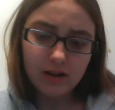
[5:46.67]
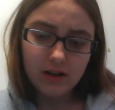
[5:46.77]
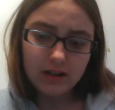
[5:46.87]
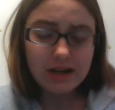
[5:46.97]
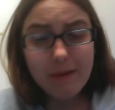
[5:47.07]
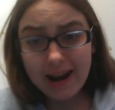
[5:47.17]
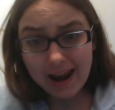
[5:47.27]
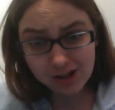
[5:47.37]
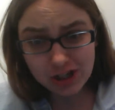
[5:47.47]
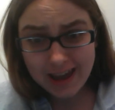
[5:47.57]
you might
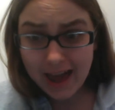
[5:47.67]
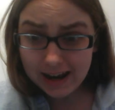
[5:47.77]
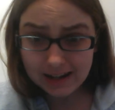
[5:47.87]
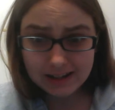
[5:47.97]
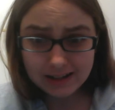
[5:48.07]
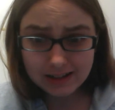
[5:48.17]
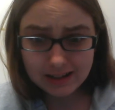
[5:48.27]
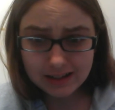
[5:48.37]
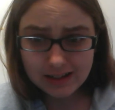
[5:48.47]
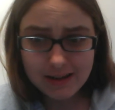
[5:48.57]
actually get it.
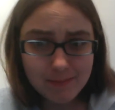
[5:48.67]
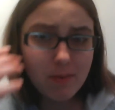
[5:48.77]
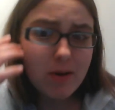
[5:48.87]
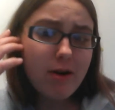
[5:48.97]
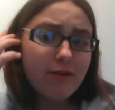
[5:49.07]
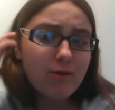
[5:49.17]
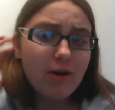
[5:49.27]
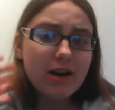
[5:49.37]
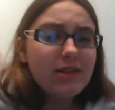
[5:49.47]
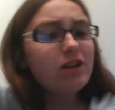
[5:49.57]
But meanwhile, if you run
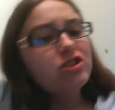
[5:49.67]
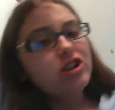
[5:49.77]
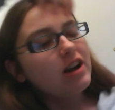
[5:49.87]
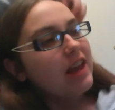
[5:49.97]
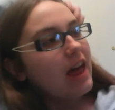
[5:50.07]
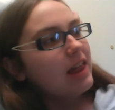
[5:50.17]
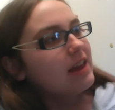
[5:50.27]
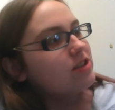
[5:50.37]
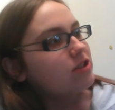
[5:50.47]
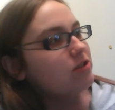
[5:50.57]
in there and start yelling
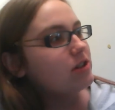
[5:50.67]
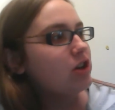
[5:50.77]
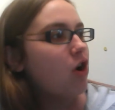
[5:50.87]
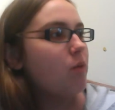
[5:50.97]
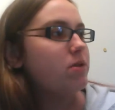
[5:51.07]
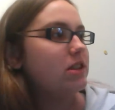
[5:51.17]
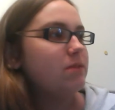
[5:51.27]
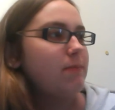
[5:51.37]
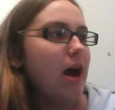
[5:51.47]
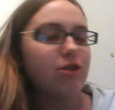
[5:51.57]
as soon as he opens his
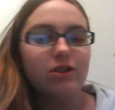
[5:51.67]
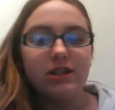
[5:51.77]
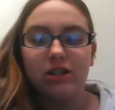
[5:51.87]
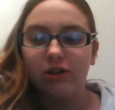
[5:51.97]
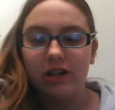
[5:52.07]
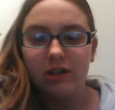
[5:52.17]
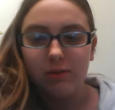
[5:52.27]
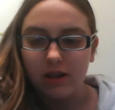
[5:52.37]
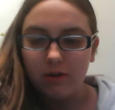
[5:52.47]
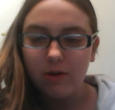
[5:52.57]
mouth or disagrees
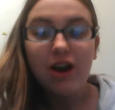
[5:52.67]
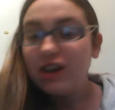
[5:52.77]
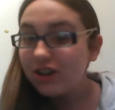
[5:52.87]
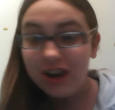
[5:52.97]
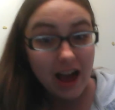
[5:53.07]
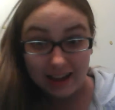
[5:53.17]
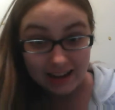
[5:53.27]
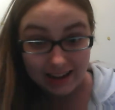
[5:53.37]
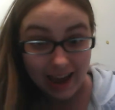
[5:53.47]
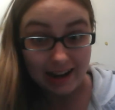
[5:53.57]
with you, you're not going to
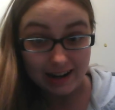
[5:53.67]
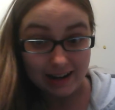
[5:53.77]
get it.